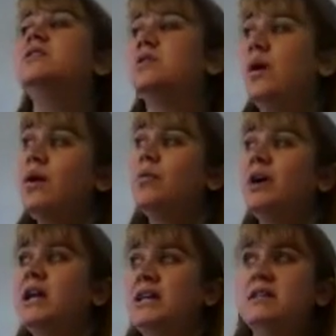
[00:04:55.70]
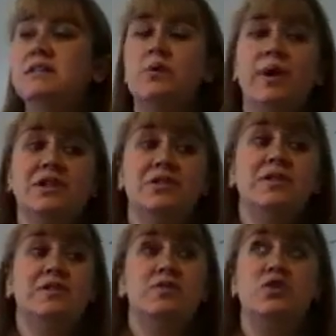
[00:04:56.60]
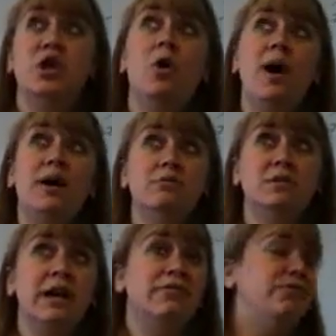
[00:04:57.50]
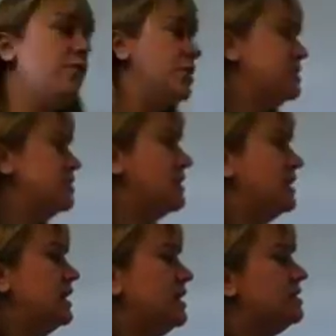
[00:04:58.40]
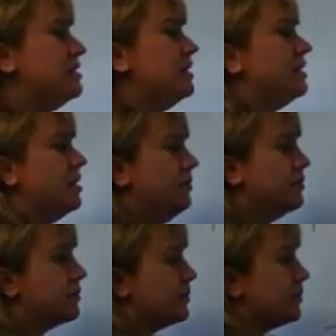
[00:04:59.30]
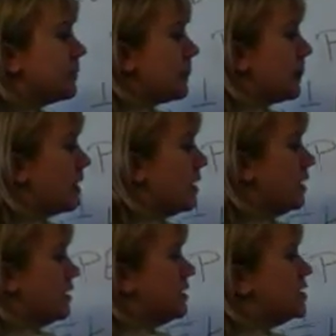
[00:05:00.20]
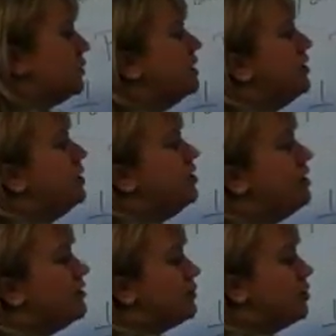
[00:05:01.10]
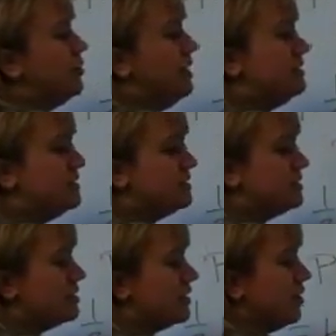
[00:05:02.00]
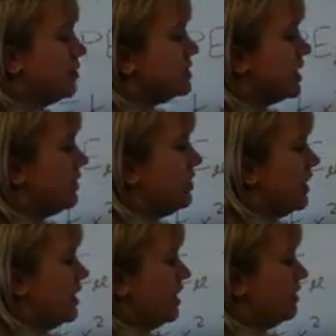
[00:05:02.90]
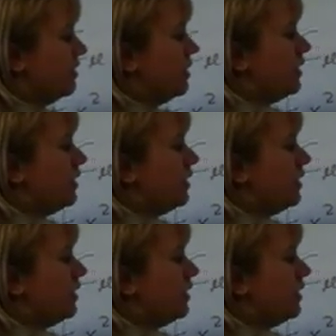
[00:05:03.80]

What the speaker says: So our work in this equation, since there's no outside force, is 0. So then we don't have to worry about distance and cosine theta.